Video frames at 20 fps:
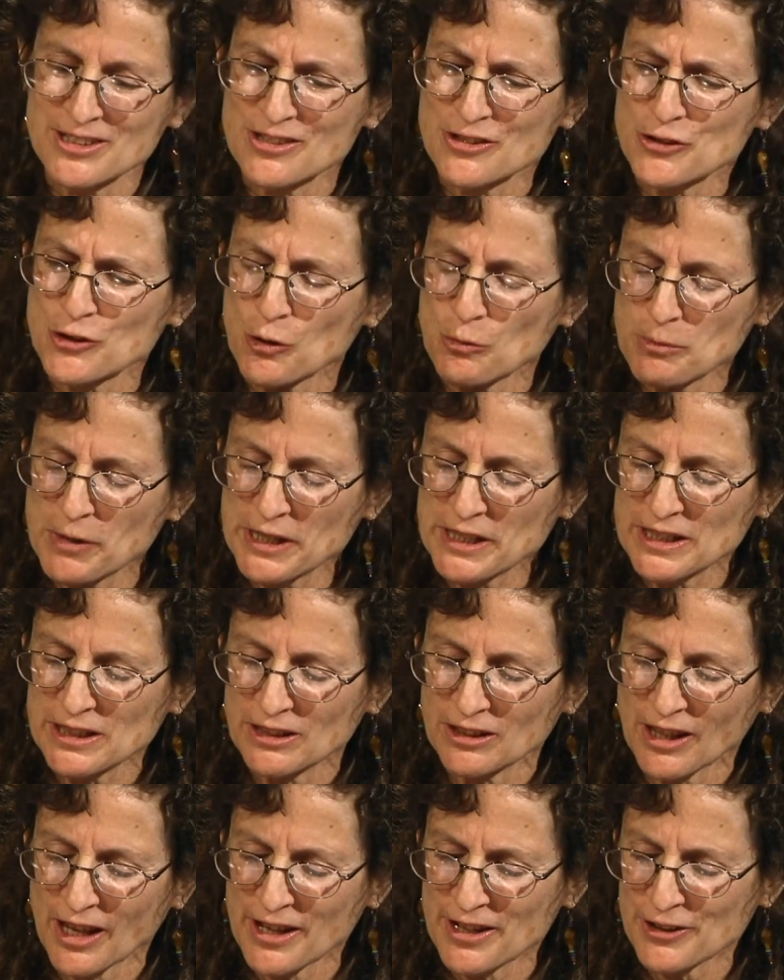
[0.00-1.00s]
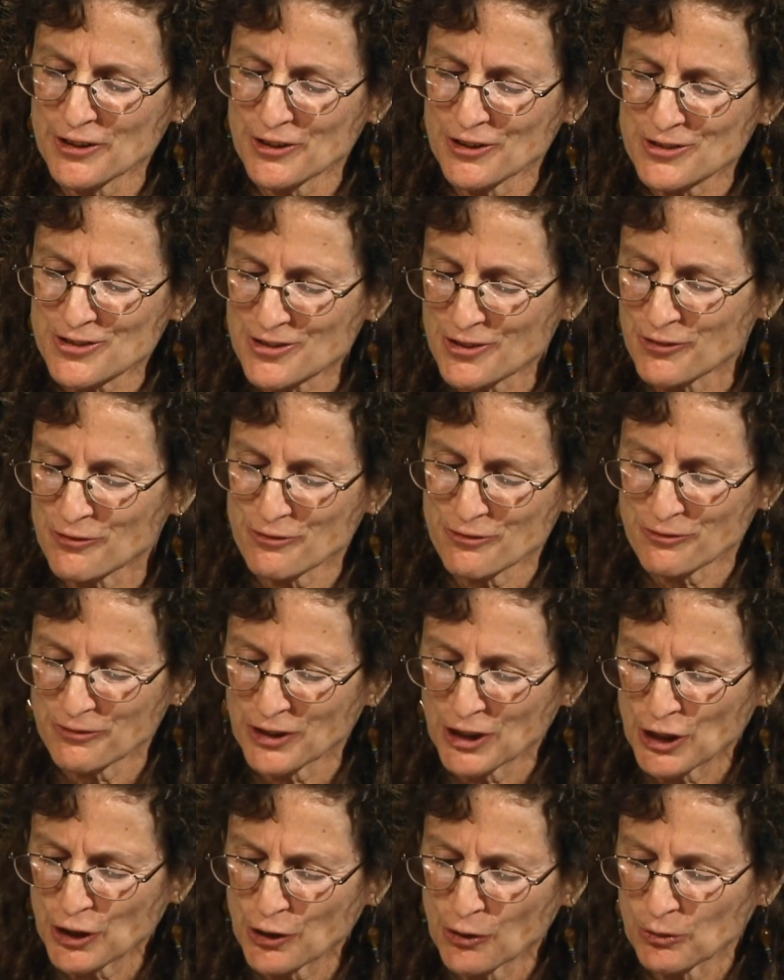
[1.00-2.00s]
so many layers of,
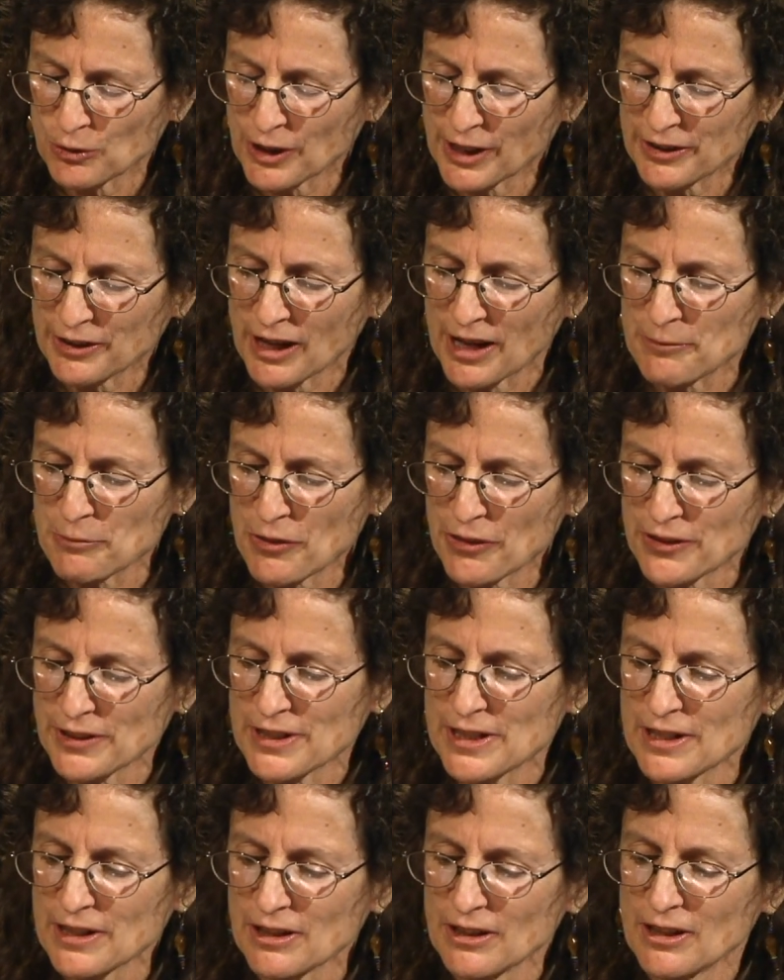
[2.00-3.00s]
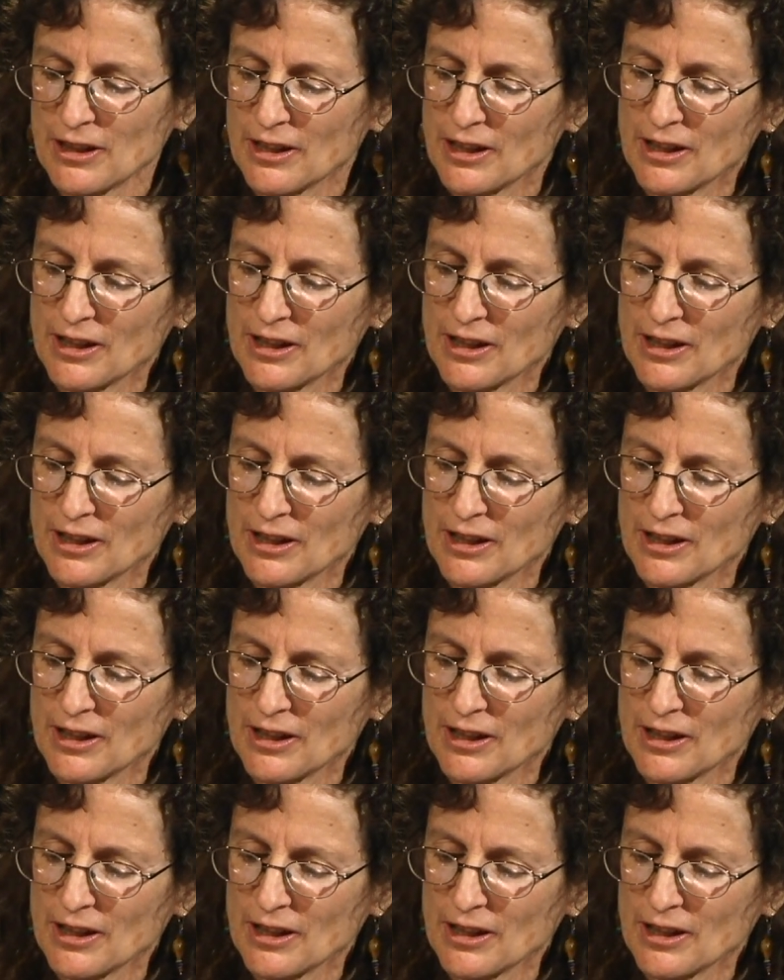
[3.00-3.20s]
you know, like I'm thinking